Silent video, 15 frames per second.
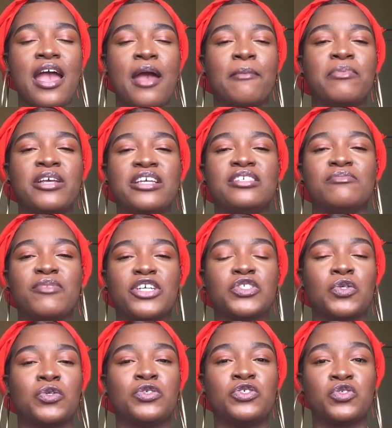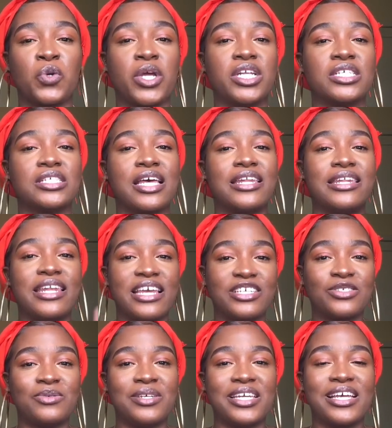Please make sure to join us
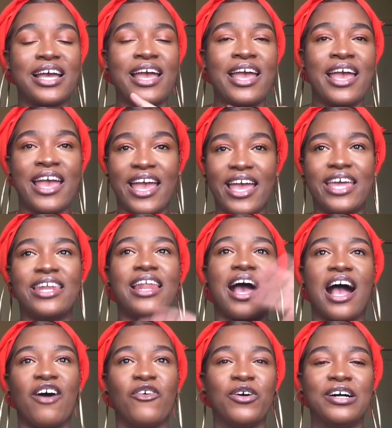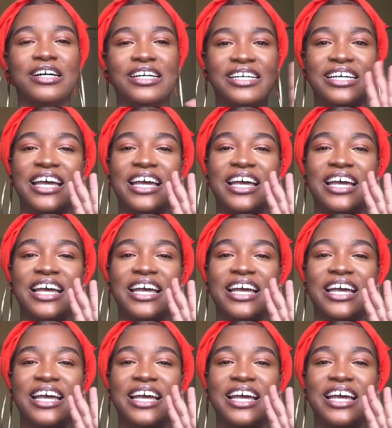next week in our